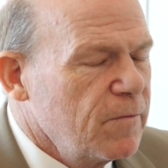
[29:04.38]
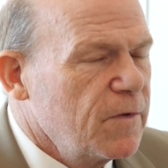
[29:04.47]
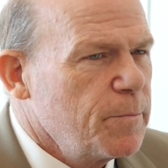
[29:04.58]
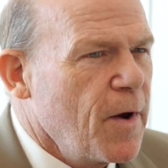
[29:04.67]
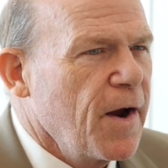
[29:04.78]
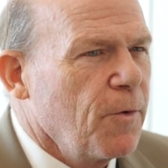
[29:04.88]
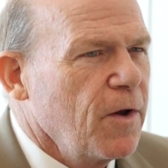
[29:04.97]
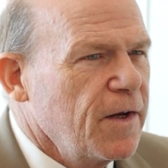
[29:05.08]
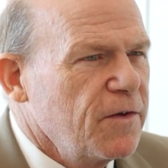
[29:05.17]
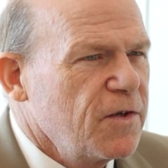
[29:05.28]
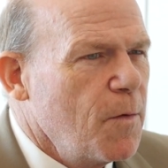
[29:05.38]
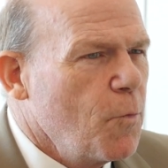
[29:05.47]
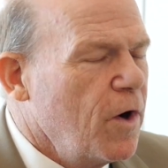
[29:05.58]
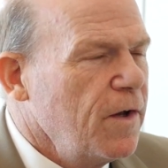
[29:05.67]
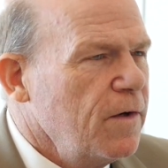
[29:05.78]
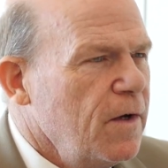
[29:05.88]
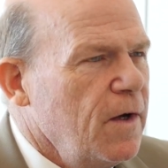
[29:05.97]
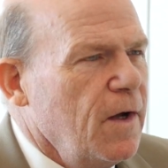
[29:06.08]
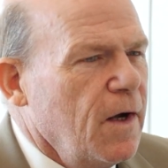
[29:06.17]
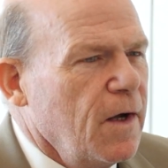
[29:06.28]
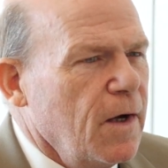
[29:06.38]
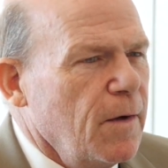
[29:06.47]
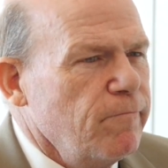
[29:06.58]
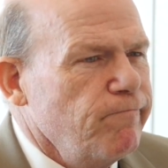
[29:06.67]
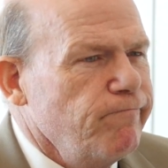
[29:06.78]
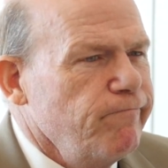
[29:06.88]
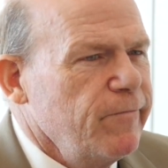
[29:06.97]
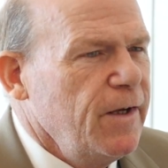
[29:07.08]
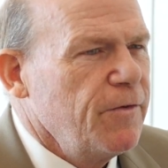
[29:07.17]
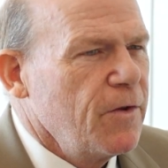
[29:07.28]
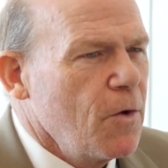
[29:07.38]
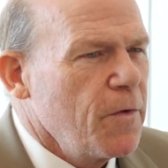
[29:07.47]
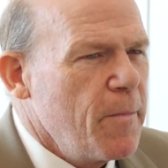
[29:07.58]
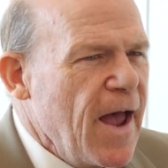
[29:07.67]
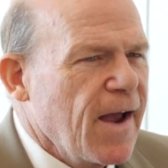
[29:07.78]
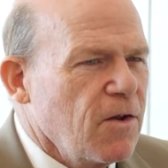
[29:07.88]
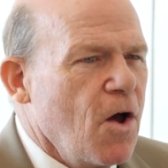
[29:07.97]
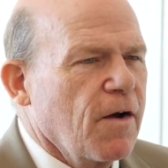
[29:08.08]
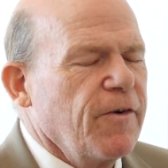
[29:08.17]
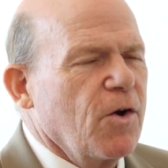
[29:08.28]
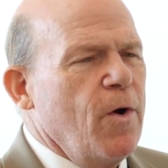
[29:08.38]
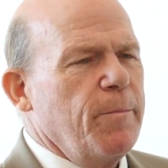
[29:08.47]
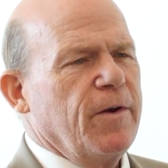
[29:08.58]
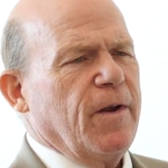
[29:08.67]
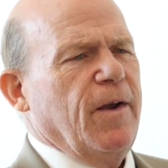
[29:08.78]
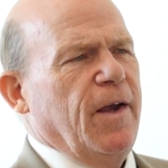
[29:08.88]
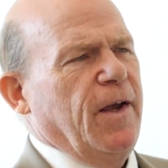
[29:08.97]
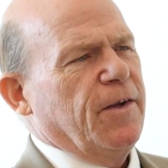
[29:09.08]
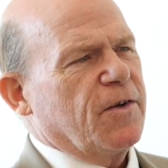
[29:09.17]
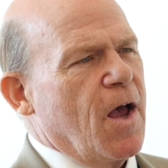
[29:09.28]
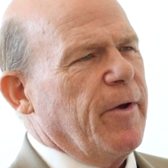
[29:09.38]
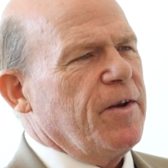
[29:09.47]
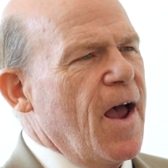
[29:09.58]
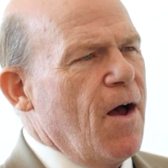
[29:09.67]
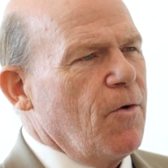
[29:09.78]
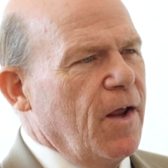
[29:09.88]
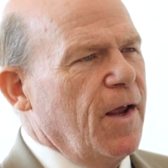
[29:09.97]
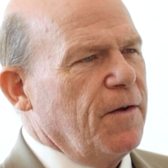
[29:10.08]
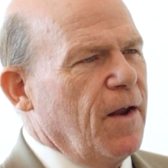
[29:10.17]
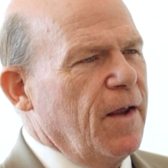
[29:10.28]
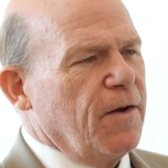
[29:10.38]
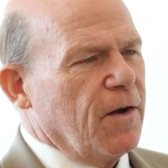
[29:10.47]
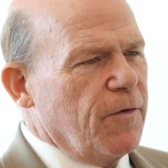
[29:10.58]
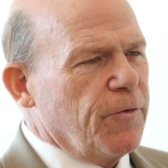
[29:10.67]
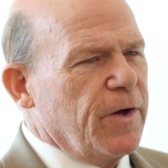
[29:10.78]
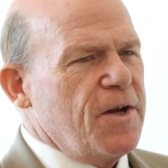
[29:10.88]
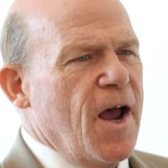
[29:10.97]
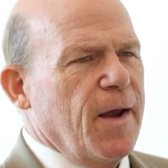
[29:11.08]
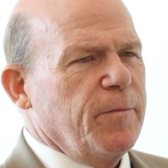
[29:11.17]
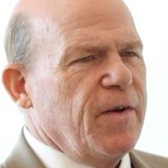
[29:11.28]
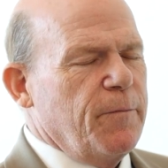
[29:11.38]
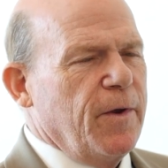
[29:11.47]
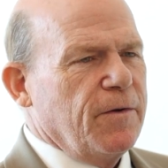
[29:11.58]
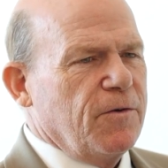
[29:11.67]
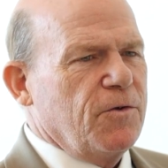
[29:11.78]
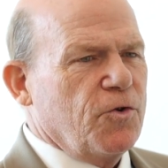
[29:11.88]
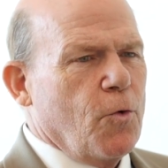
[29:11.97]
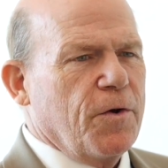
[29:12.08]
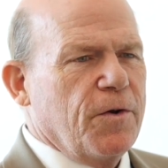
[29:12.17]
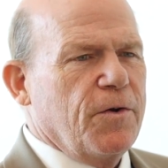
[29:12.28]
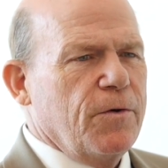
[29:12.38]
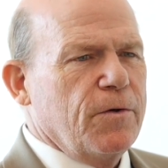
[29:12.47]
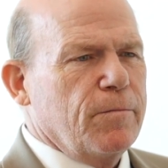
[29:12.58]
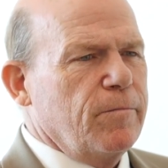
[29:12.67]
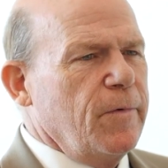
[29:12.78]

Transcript: spiraling somewhat, even though the backlog of equipment is coming down and delivery times have been shortened to